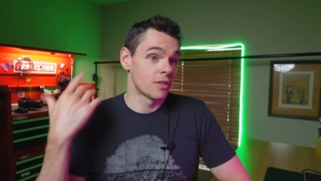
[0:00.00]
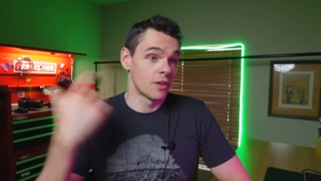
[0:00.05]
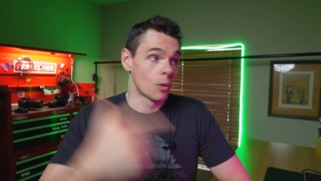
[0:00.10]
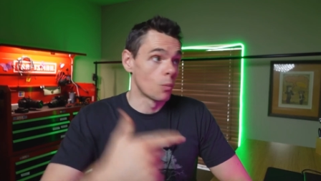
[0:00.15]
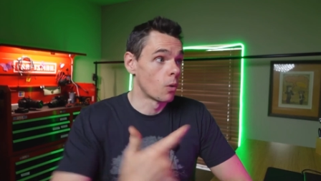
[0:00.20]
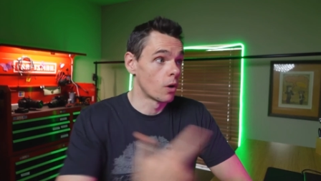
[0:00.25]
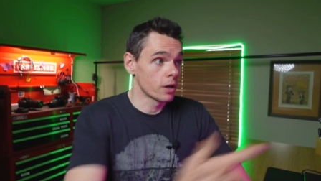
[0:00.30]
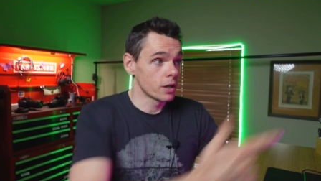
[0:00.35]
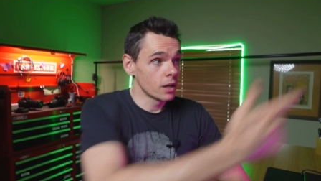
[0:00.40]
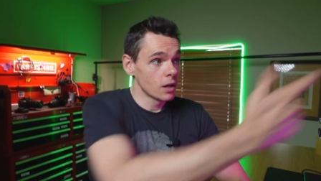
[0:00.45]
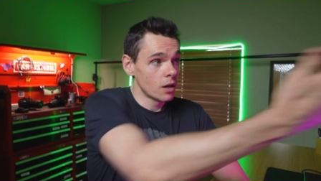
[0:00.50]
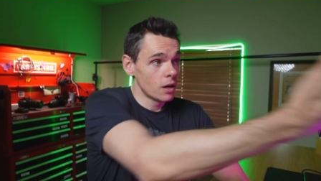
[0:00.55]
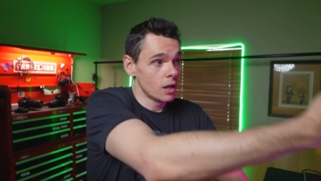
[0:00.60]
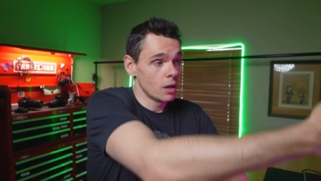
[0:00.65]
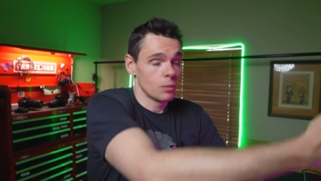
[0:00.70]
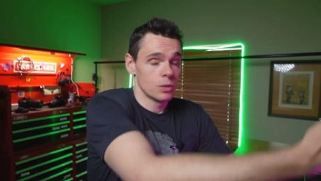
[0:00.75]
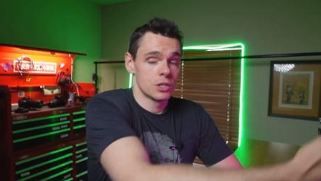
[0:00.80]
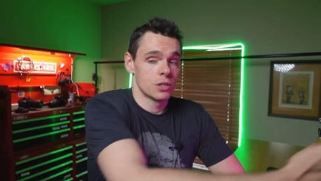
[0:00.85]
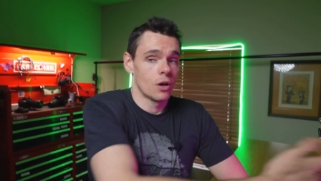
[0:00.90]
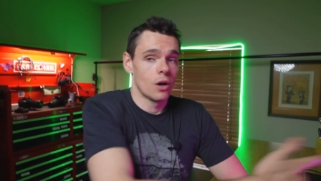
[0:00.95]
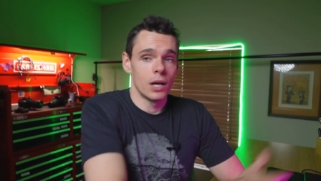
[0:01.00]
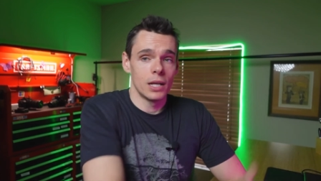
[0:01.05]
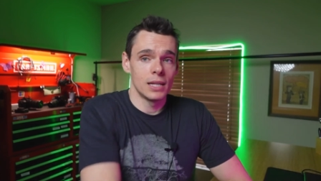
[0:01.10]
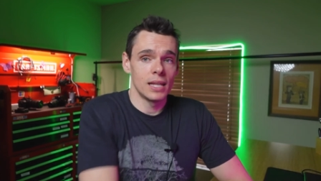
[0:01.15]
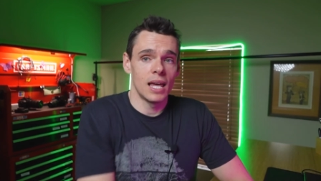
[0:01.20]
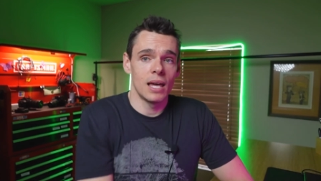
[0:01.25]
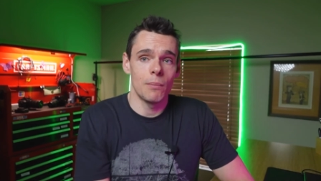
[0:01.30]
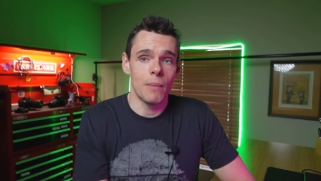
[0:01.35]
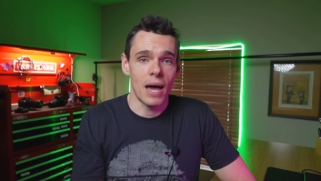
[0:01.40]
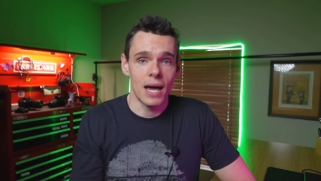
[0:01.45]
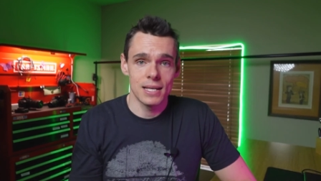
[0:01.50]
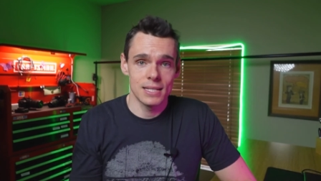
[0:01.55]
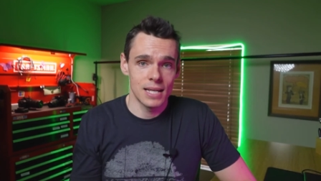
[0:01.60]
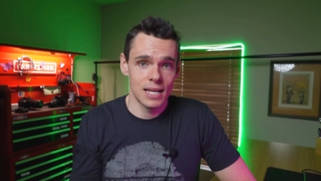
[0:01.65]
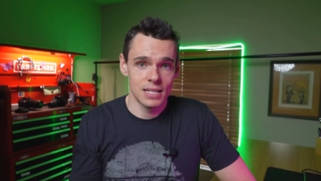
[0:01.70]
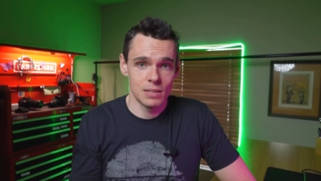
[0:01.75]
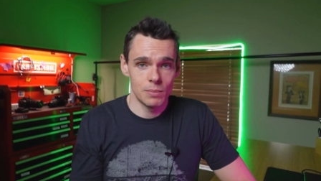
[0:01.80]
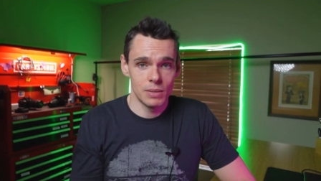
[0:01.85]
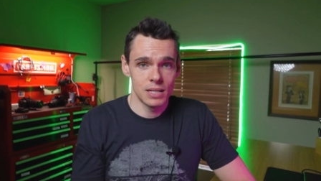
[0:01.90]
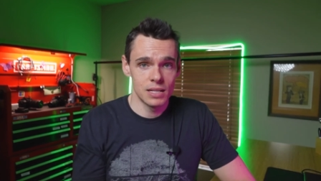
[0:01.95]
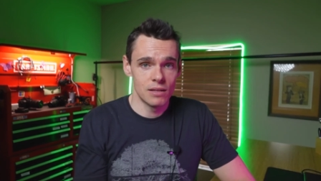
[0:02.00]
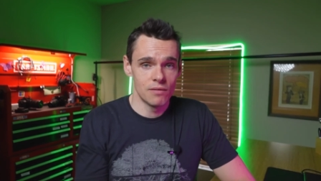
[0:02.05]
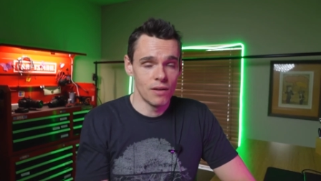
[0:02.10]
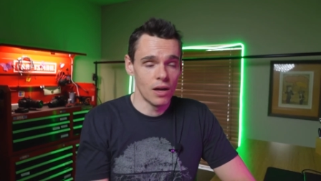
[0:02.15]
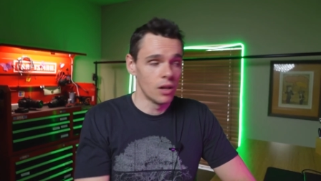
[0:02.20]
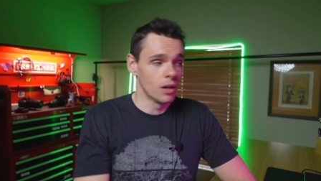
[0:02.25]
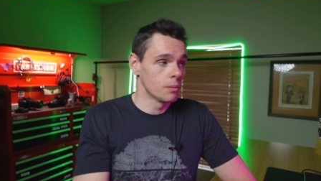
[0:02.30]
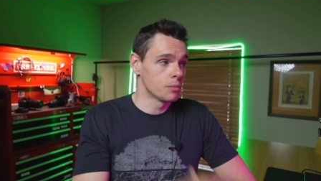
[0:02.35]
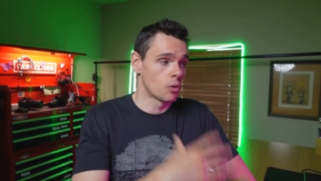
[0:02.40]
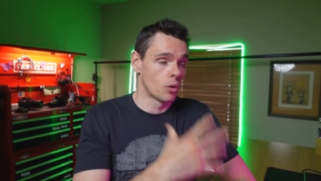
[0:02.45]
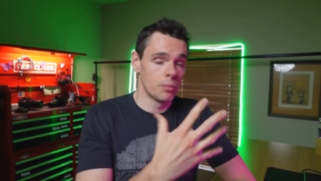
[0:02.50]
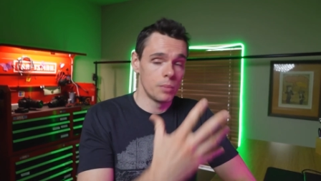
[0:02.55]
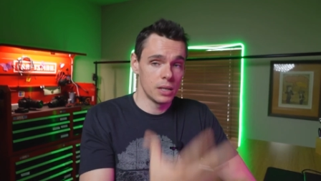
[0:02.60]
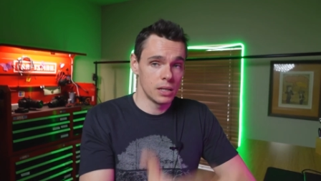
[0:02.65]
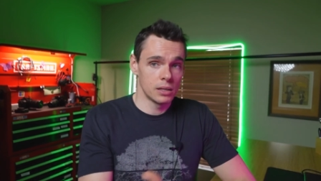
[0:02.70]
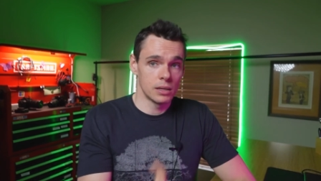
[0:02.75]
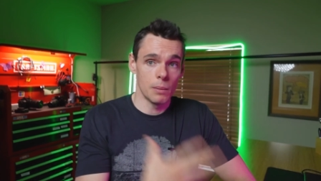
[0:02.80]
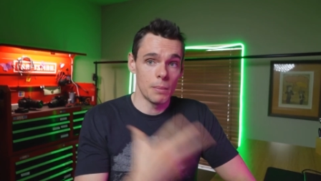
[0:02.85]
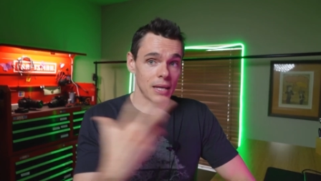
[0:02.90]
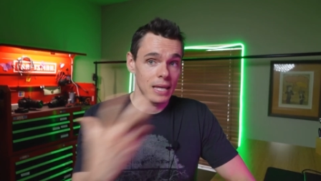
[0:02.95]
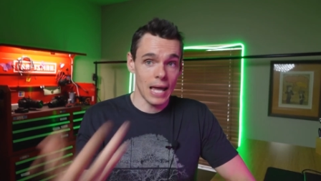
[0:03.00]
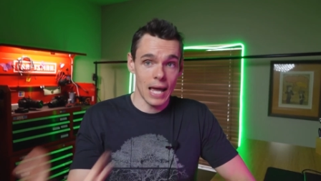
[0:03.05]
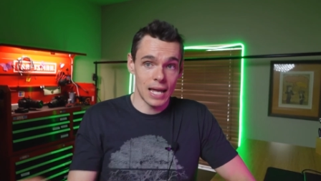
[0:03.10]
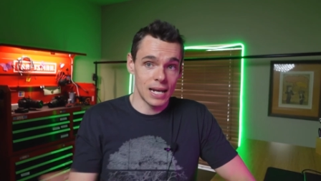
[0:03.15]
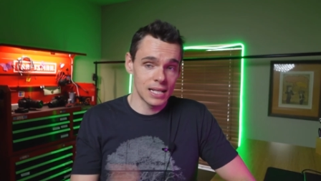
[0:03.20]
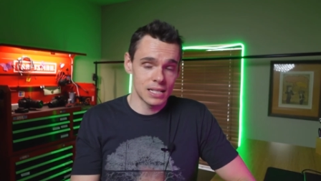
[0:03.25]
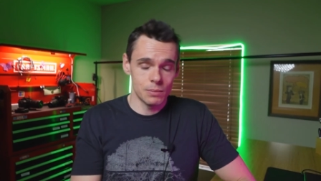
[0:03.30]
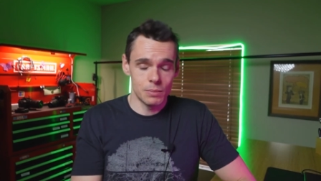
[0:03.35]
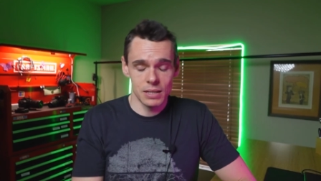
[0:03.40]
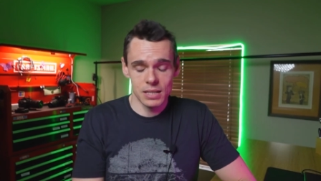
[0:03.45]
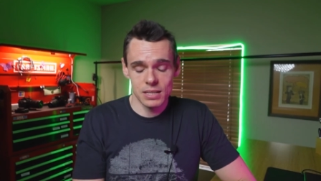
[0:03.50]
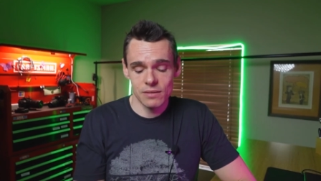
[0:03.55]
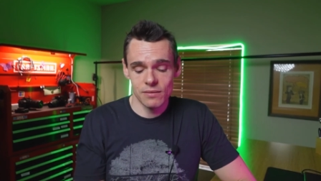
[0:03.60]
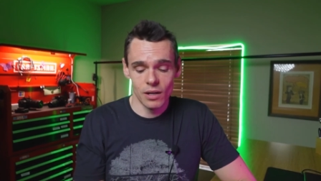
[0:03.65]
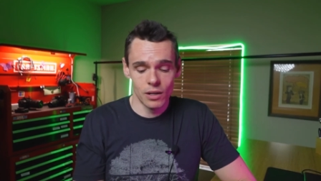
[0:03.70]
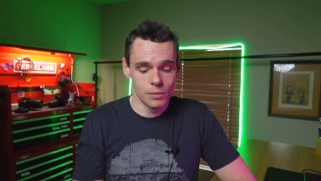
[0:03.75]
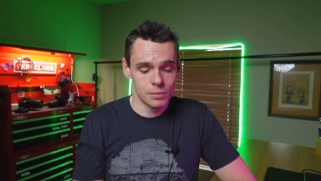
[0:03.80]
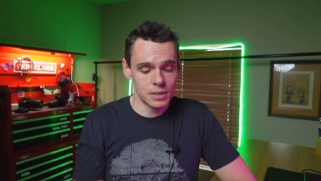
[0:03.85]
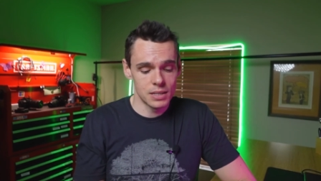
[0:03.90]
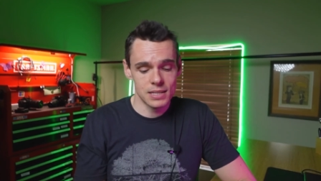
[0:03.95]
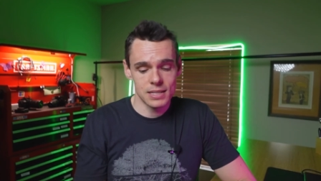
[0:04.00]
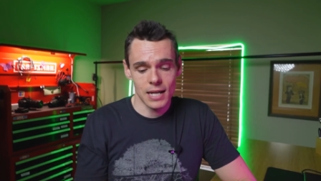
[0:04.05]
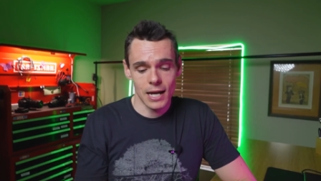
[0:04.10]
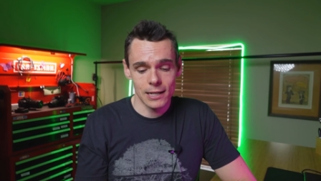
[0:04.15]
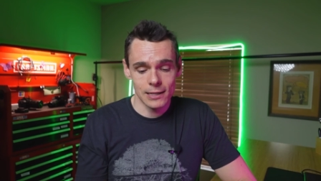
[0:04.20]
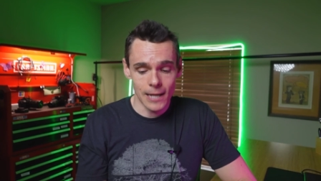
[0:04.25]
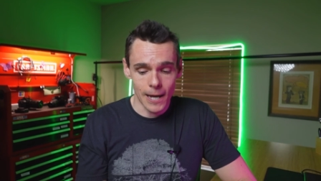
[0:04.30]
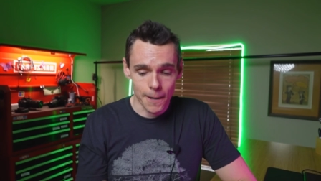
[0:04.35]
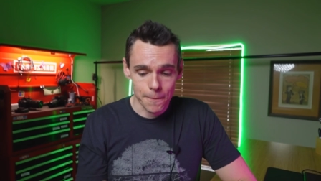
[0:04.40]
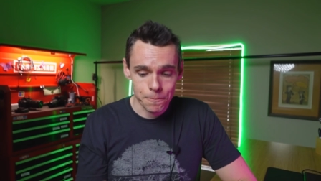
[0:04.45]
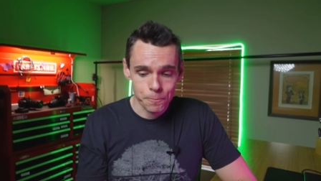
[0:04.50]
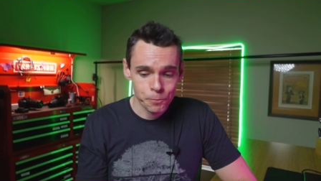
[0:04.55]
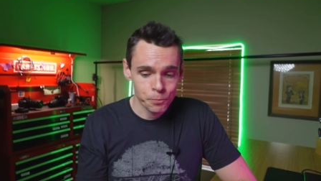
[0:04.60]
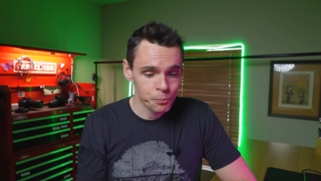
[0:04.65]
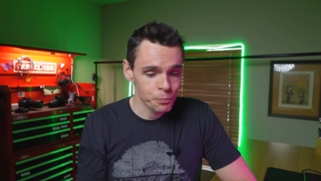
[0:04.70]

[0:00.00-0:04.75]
They're working on it. We saw in-game assets being developed or the mechanics being developed inside there.